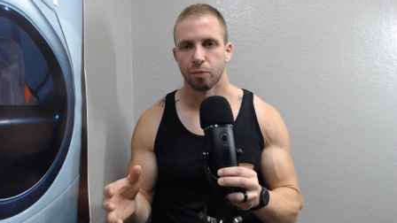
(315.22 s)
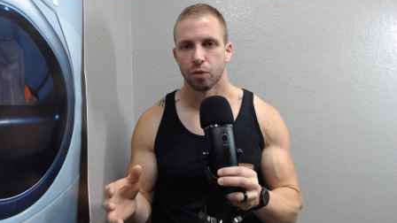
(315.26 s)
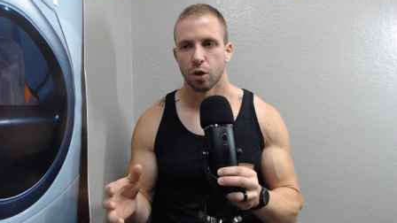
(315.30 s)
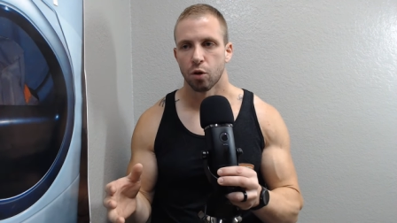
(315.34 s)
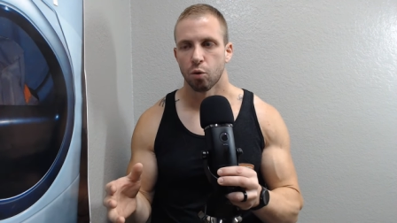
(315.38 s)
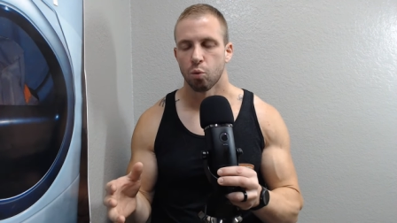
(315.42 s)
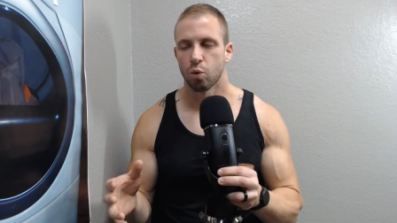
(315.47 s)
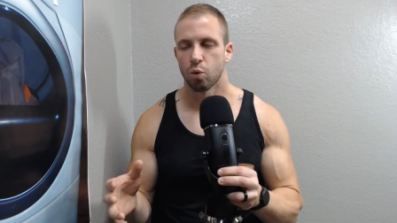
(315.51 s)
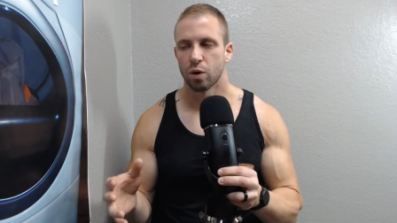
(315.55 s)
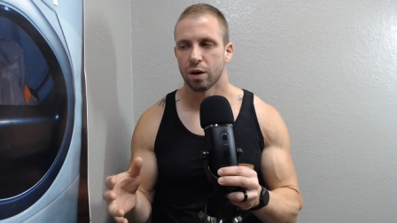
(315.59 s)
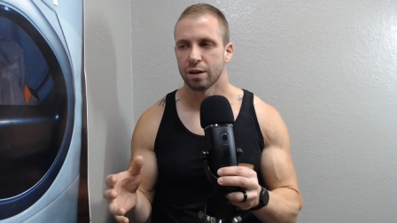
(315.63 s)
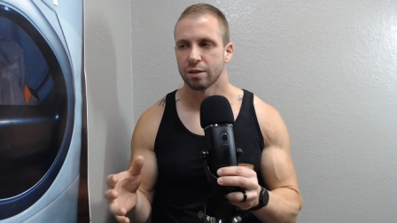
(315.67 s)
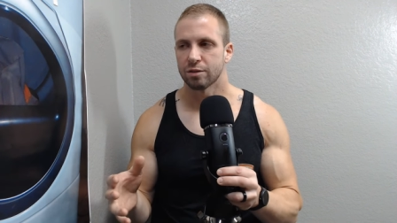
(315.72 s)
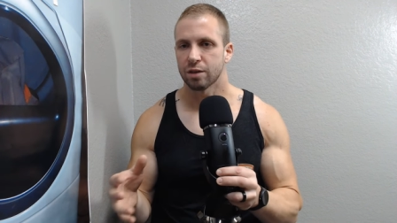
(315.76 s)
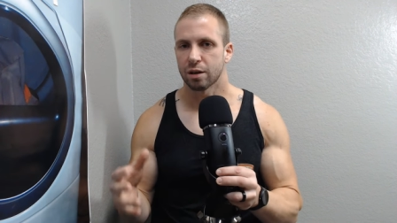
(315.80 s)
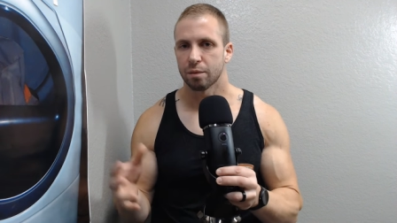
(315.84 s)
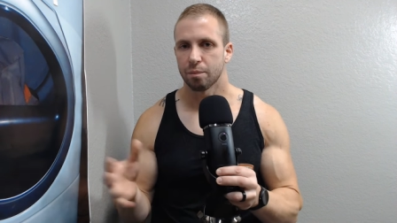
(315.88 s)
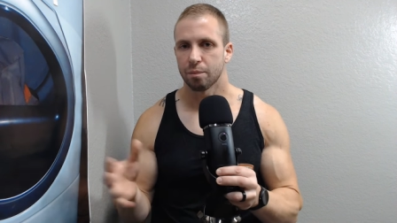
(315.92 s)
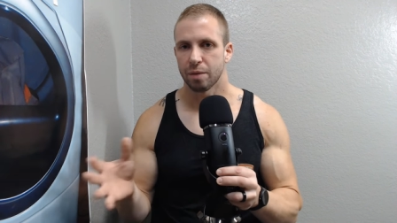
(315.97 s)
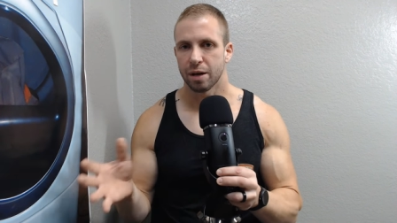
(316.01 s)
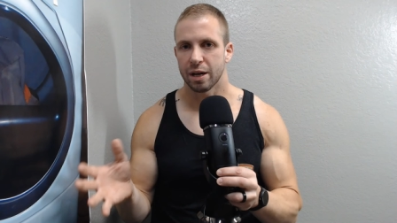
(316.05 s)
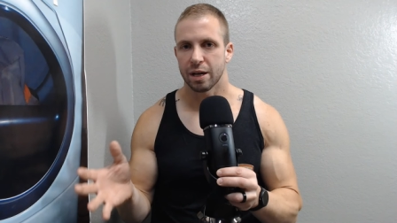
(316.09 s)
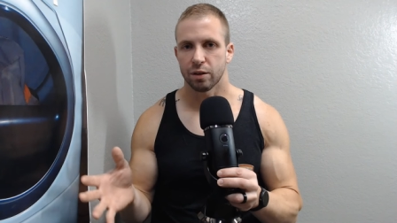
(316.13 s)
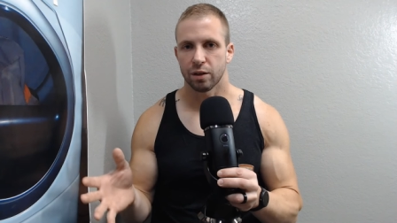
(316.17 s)
whereas on a
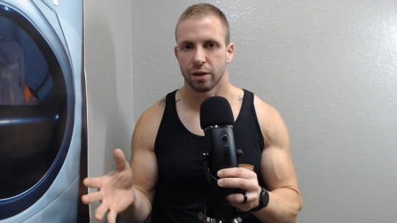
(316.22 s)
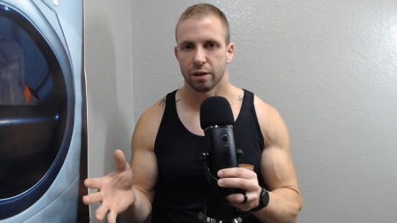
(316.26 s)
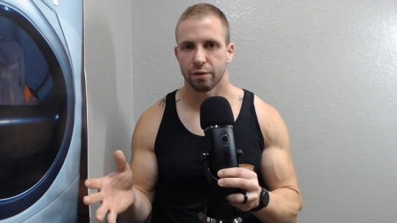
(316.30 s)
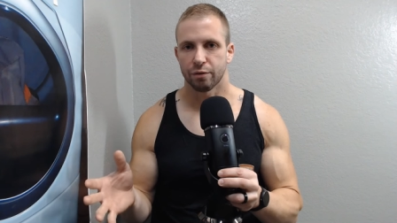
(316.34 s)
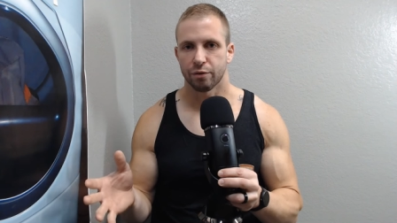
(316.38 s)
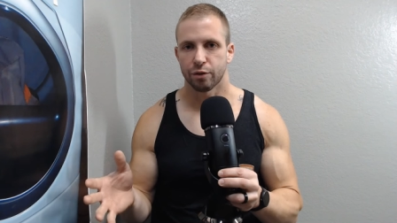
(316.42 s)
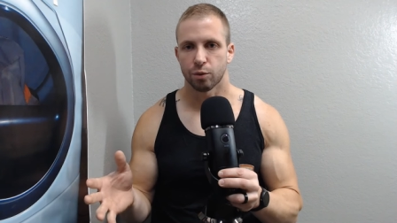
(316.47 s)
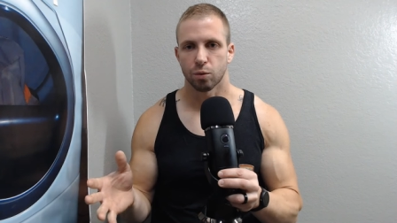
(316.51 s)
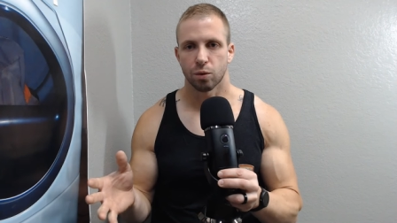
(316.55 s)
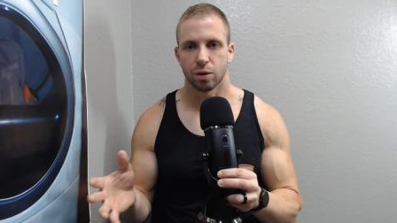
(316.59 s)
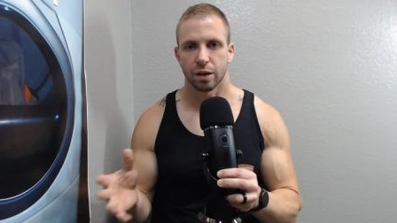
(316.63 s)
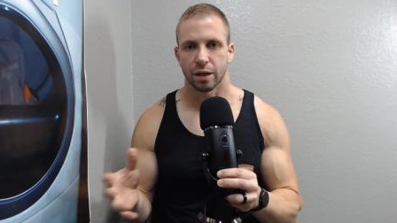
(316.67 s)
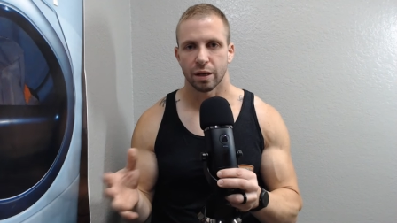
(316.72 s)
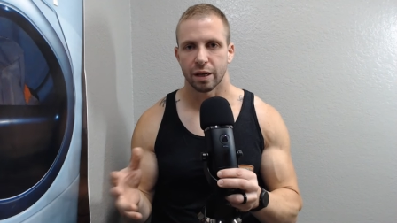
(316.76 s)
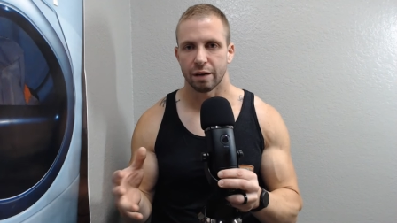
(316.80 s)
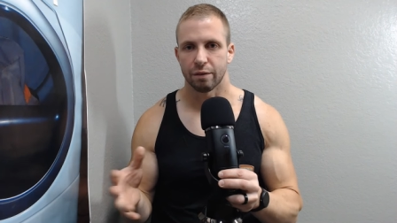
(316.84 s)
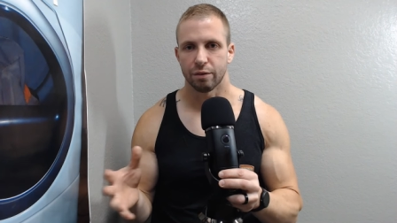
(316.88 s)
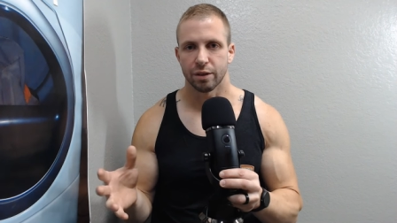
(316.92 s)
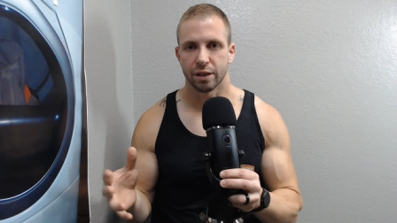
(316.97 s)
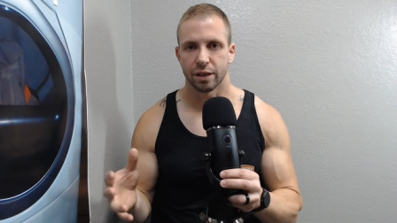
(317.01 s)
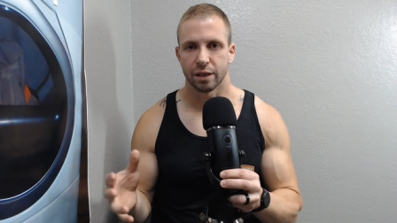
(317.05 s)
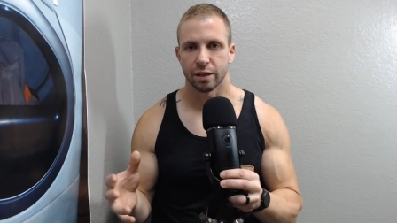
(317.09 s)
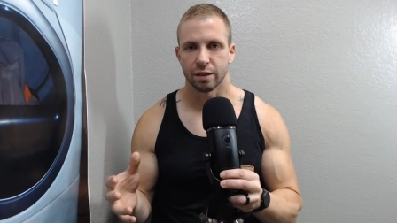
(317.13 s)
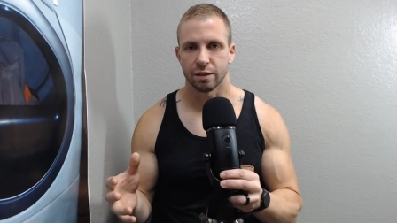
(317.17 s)
main lift, you're working
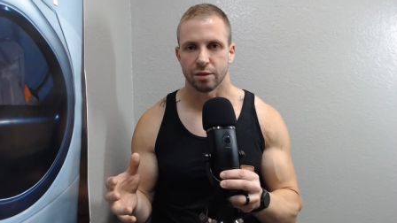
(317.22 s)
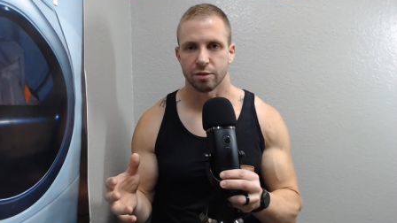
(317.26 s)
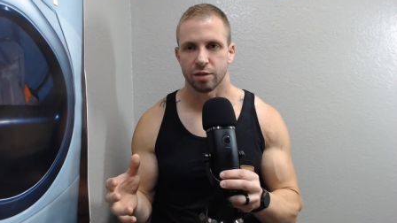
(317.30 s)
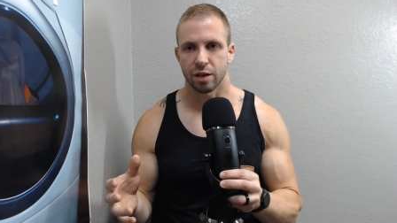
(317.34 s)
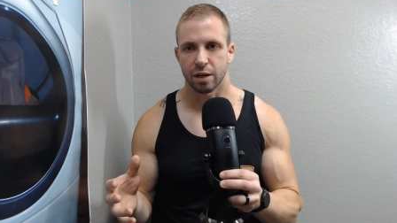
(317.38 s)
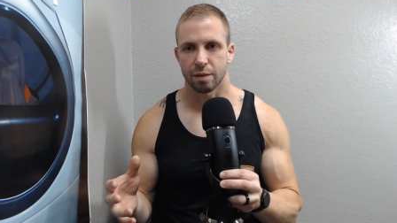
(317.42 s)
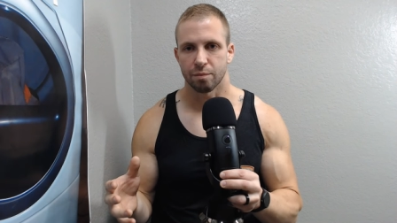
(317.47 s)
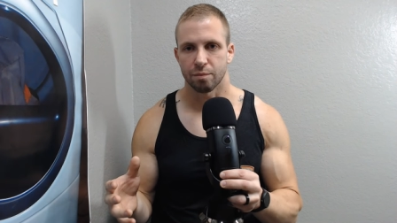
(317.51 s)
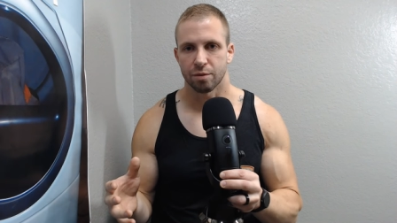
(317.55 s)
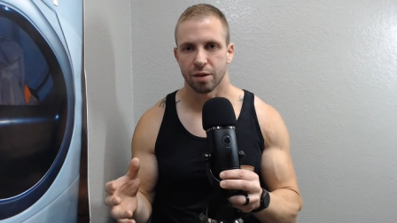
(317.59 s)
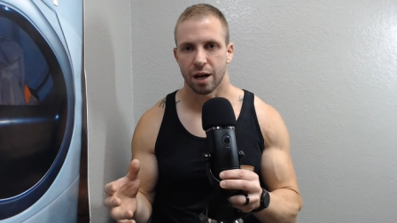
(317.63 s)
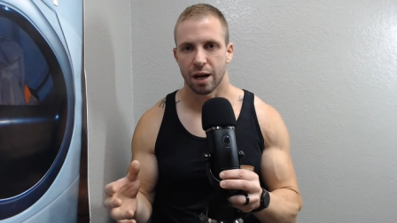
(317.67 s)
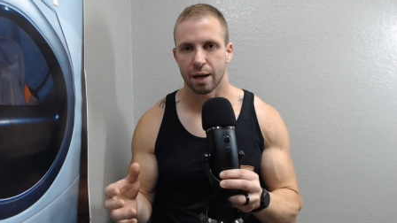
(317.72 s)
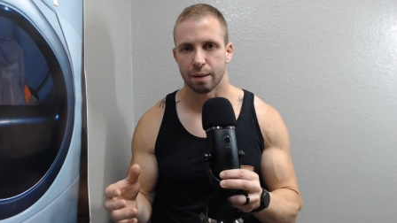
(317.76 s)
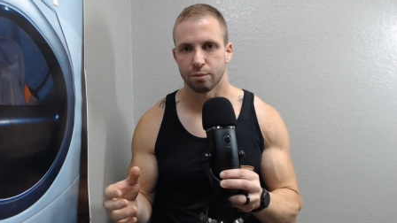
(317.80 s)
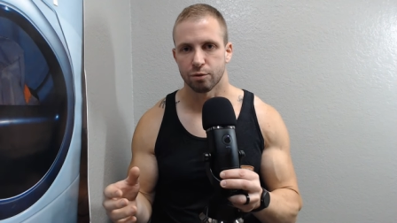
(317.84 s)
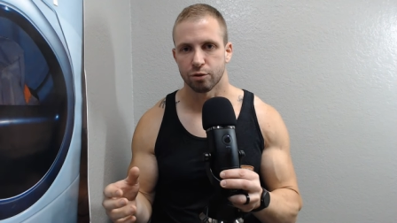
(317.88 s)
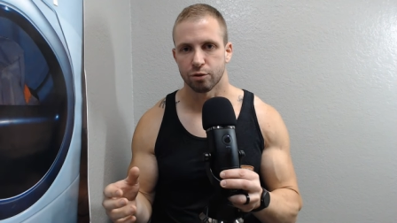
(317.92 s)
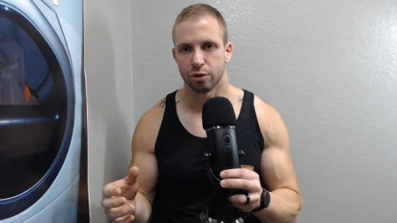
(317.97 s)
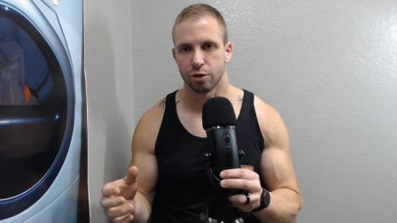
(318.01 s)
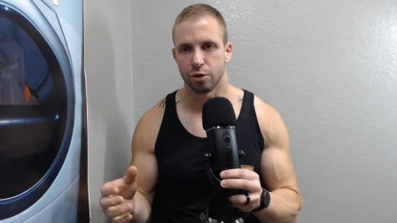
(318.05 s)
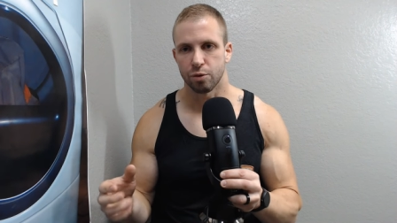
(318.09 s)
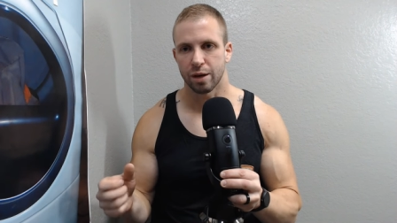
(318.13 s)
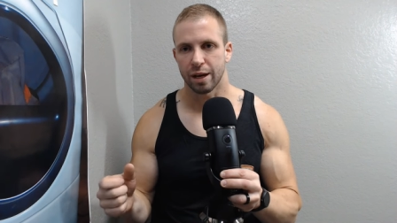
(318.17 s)
everything at the same time,
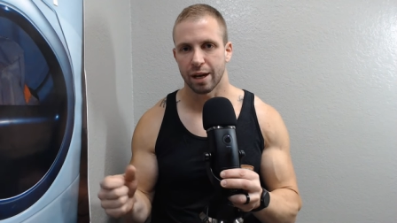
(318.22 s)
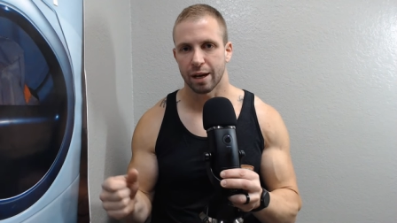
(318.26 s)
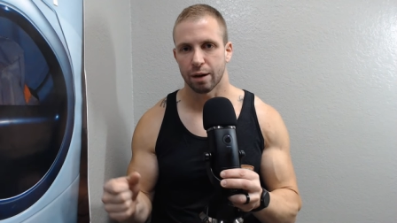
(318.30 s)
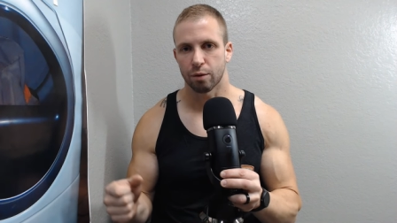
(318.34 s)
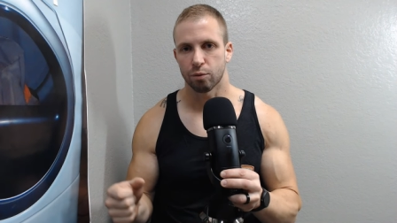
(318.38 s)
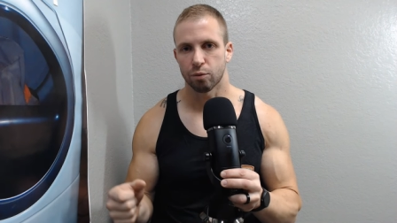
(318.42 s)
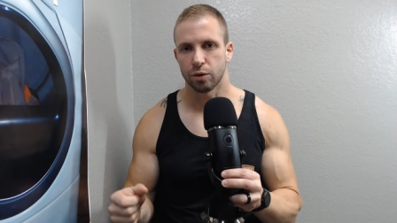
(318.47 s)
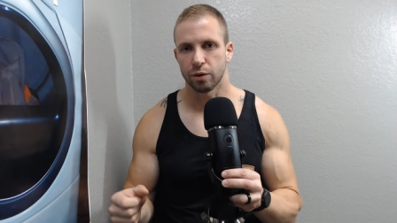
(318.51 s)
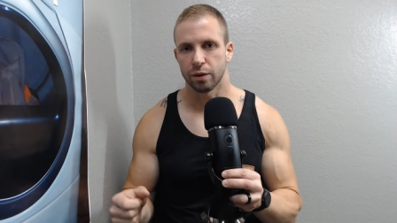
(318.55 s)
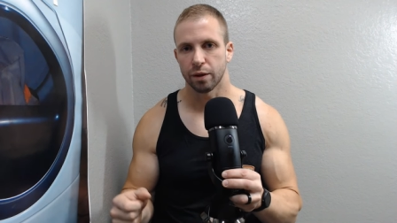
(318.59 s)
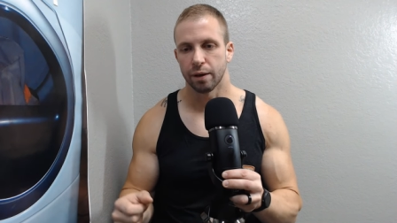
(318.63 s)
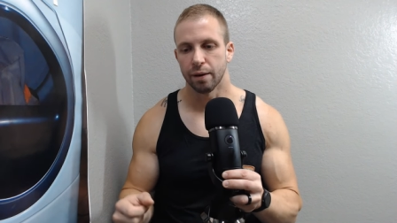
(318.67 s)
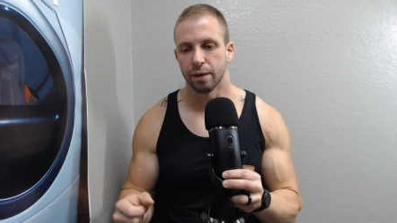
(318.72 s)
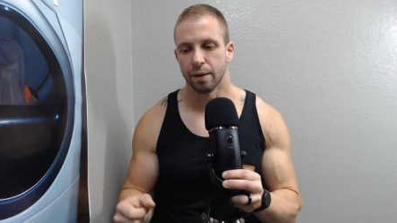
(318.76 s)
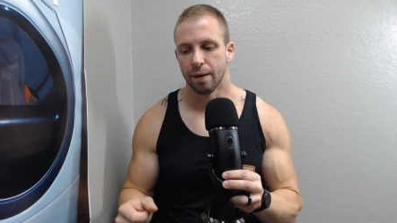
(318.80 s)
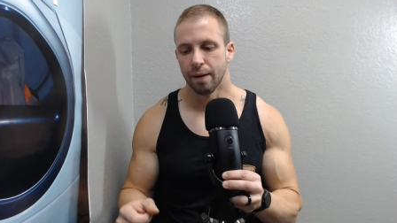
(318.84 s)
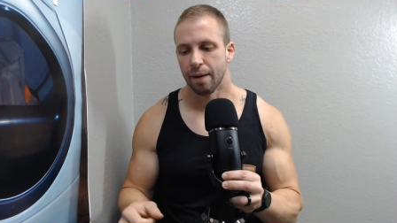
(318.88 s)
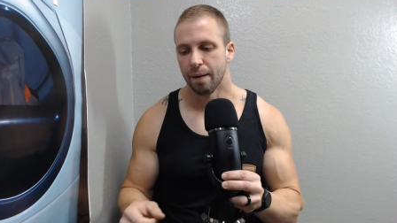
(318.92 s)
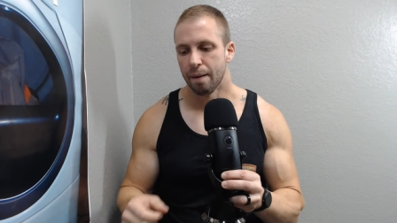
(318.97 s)
so you can't really